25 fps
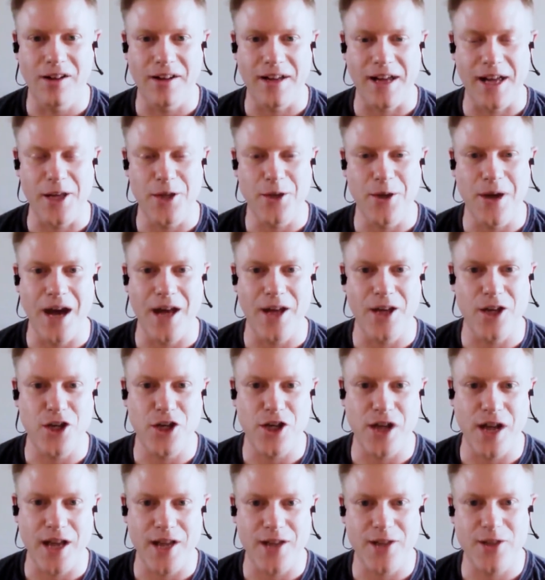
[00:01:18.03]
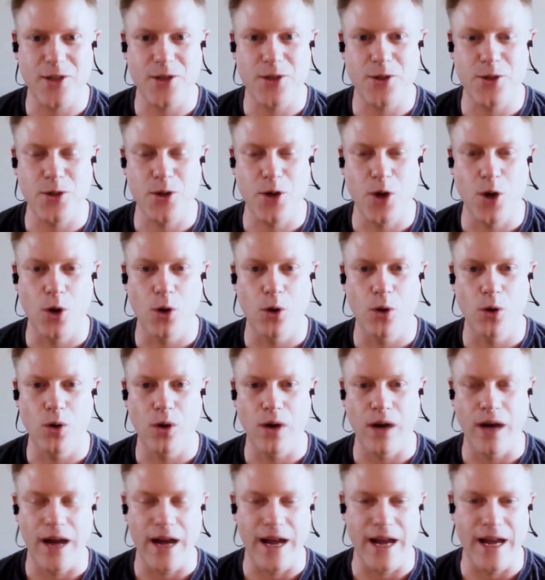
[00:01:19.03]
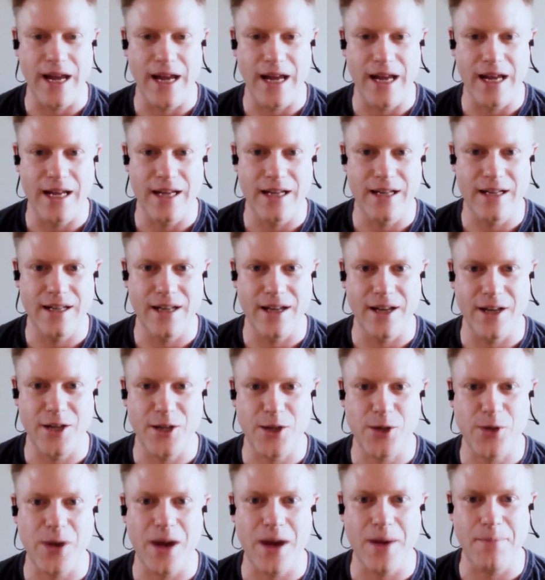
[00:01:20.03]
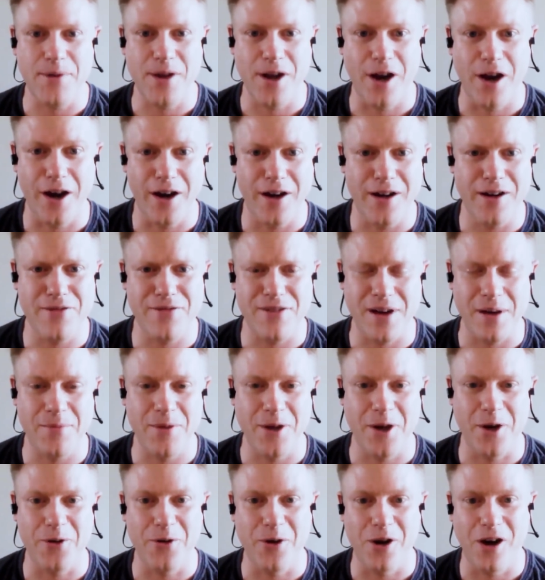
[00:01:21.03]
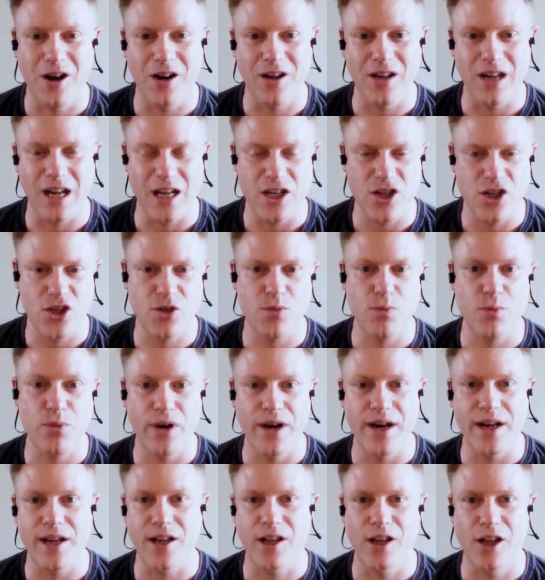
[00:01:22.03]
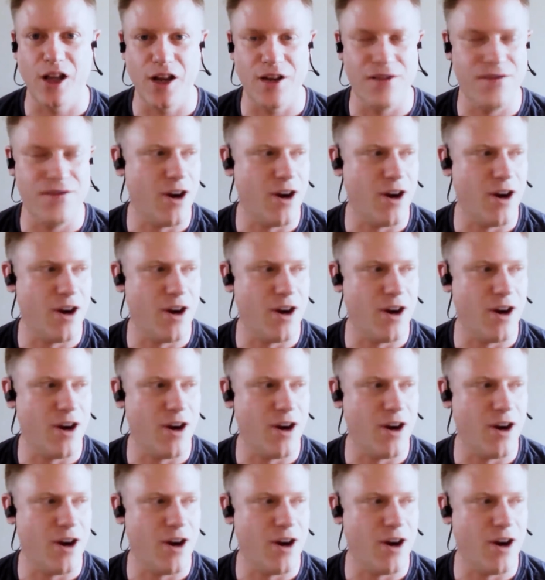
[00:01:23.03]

and you had a chance to go in a scrapyard, if I'm not wrong, and just break a lot of